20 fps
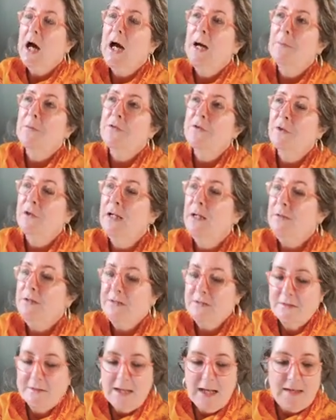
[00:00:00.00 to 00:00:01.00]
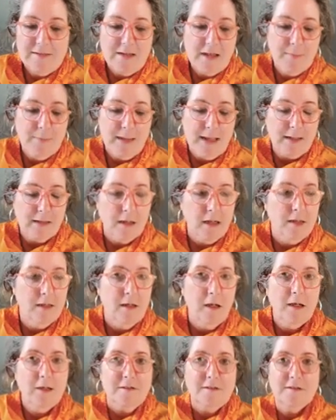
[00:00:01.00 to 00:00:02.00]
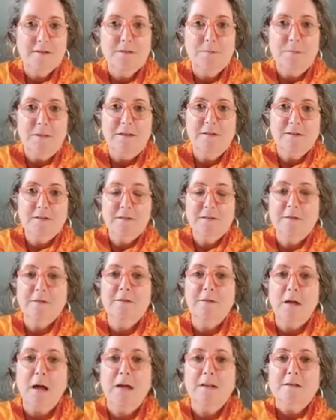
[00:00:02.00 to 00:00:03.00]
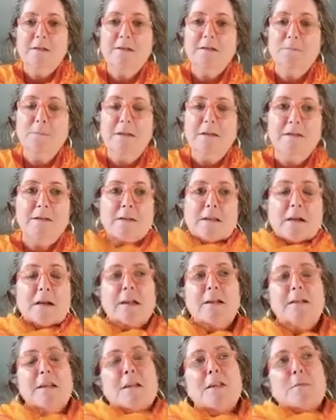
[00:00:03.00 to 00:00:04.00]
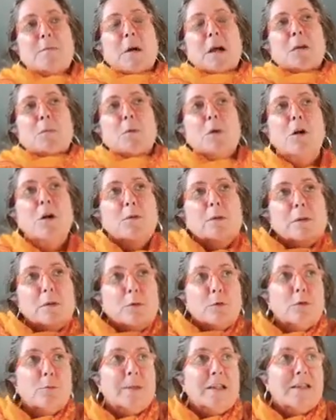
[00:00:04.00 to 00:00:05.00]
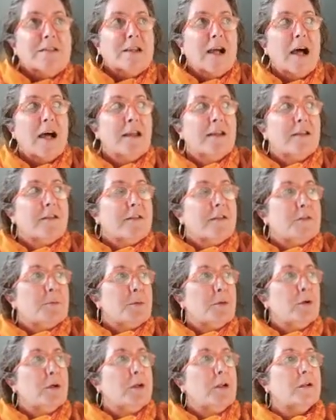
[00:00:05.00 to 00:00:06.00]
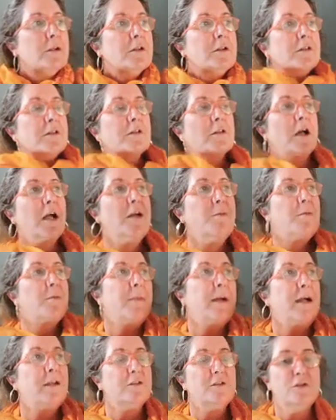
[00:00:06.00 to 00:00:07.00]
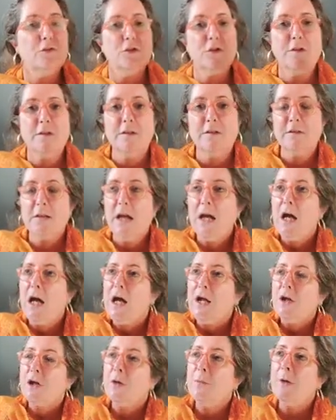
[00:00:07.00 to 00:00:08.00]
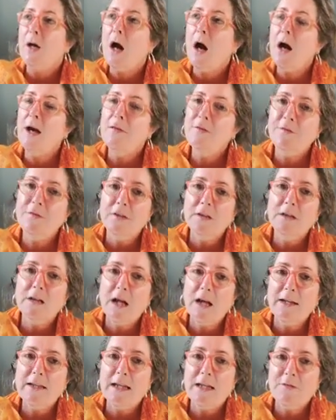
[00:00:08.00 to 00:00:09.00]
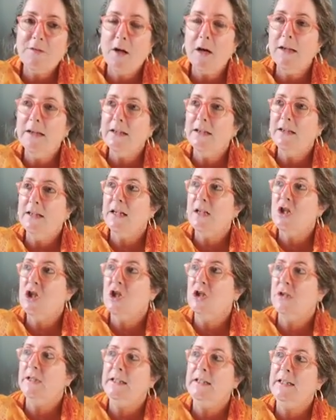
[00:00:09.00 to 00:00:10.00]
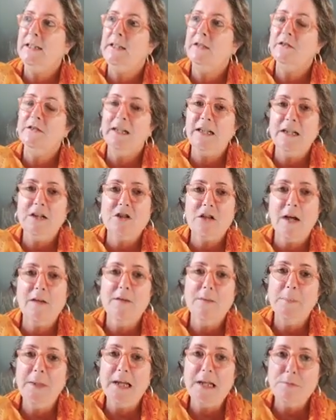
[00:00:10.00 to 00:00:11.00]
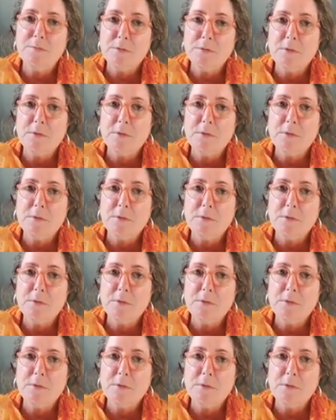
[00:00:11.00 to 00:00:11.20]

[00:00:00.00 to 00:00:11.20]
So let me take that back. I dismiss the idea that my work will all be done at this point, because I am about to do this. No, but I feel like if I can actually teach other people